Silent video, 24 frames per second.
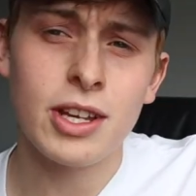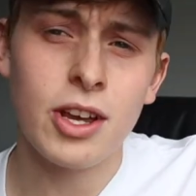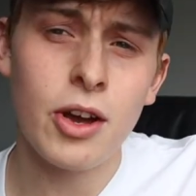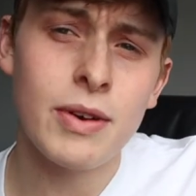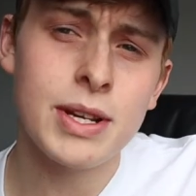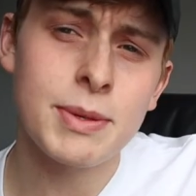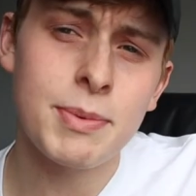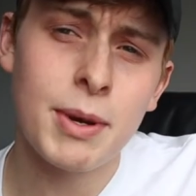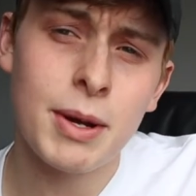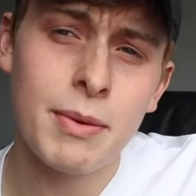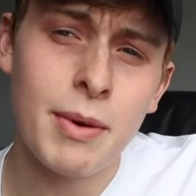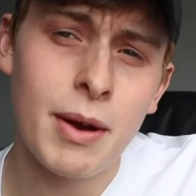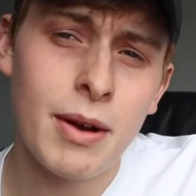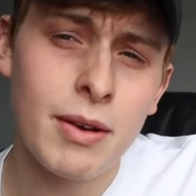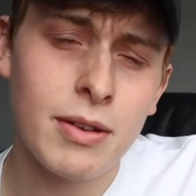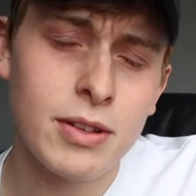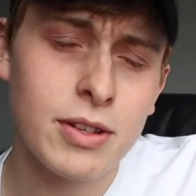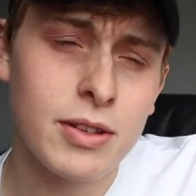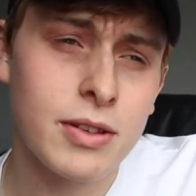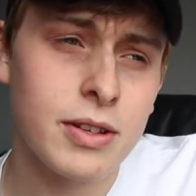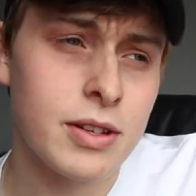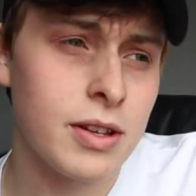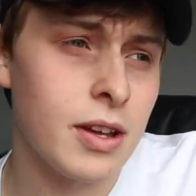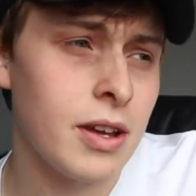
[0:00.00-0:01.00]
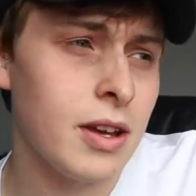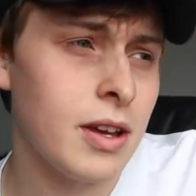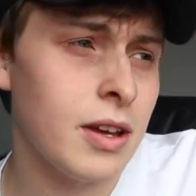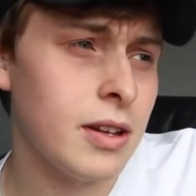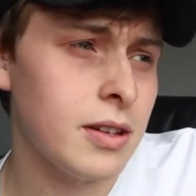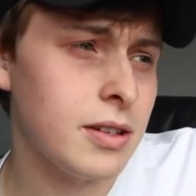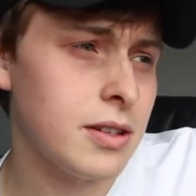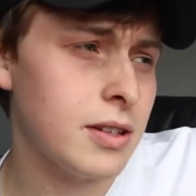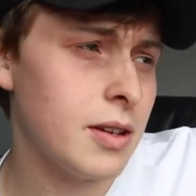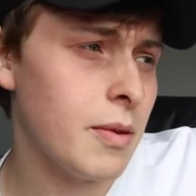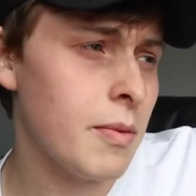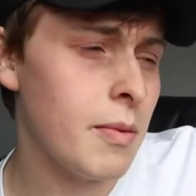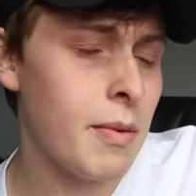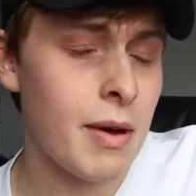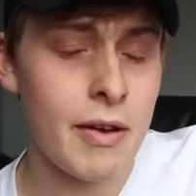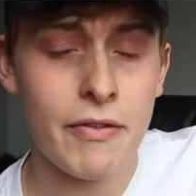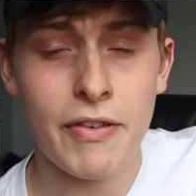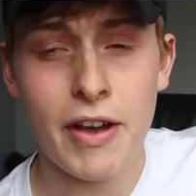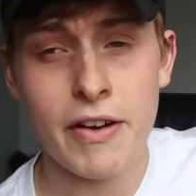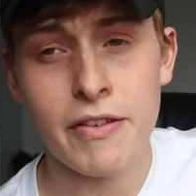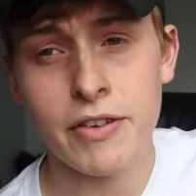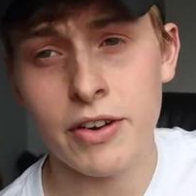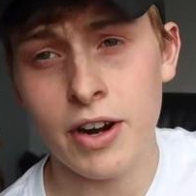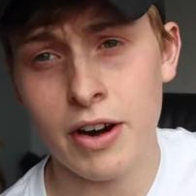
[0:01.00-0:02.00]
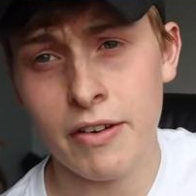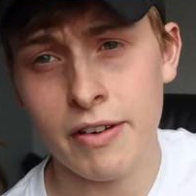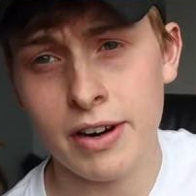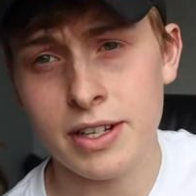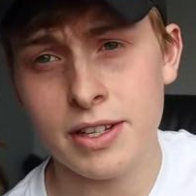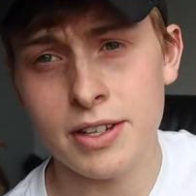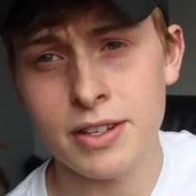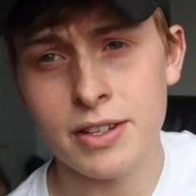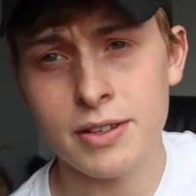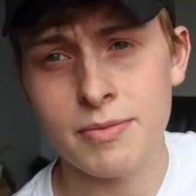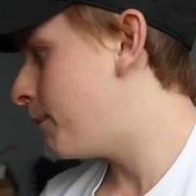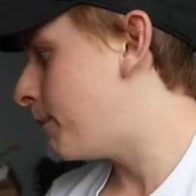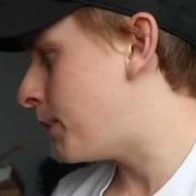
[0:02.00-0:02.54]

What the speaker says: ago, I spoke about some of my favorite directors,